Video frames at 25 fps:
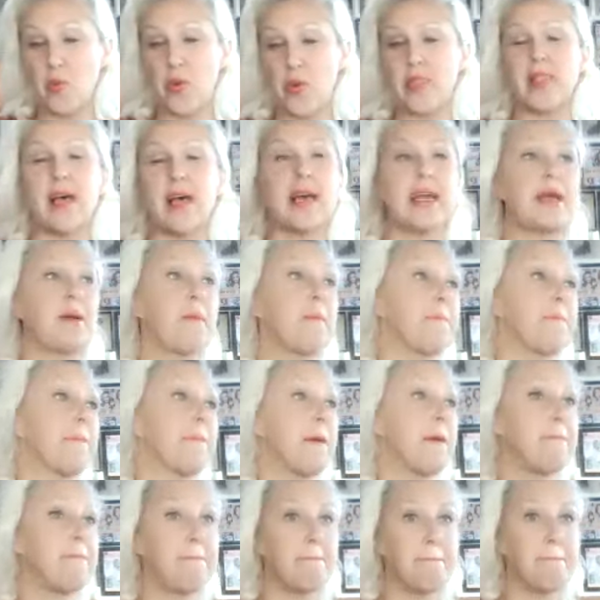with like
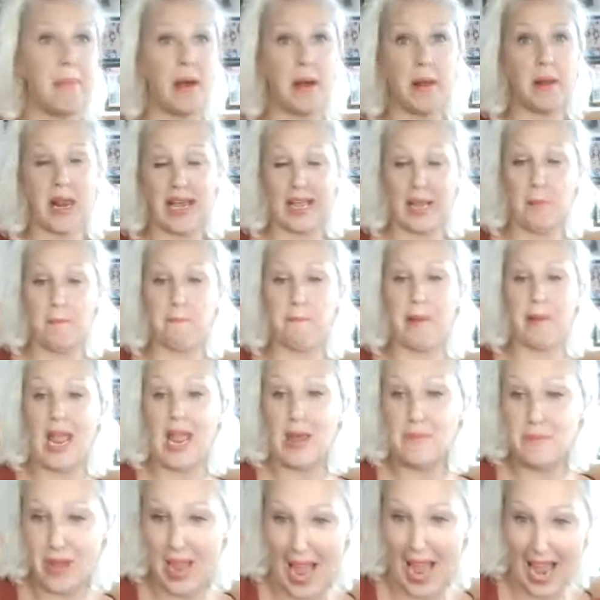a
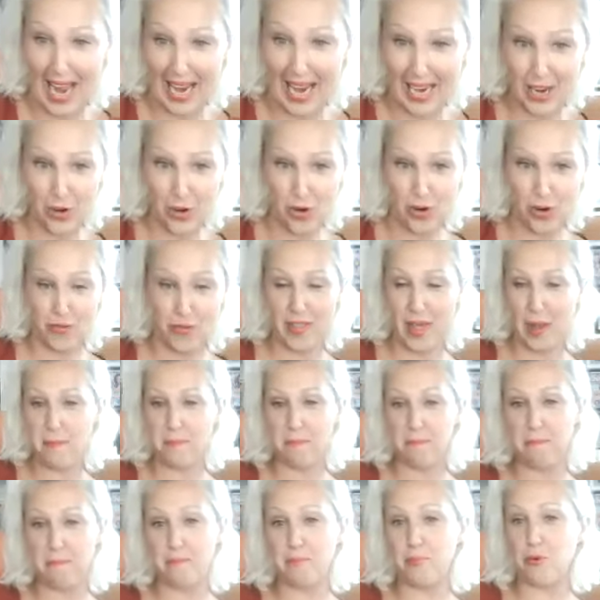baby hanging off
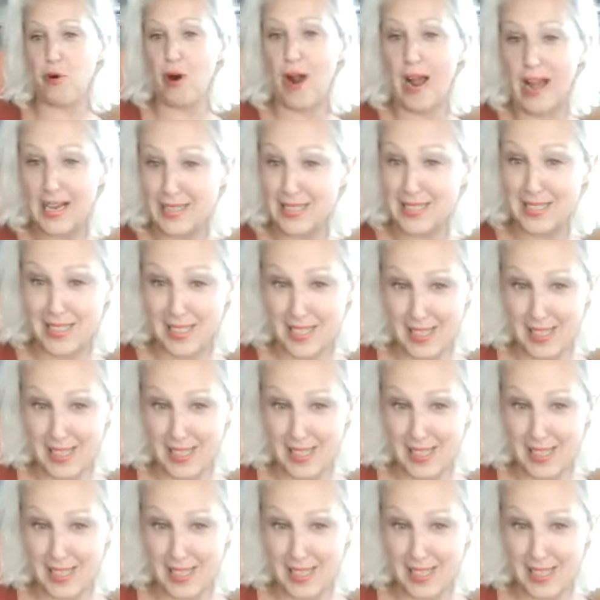their breast,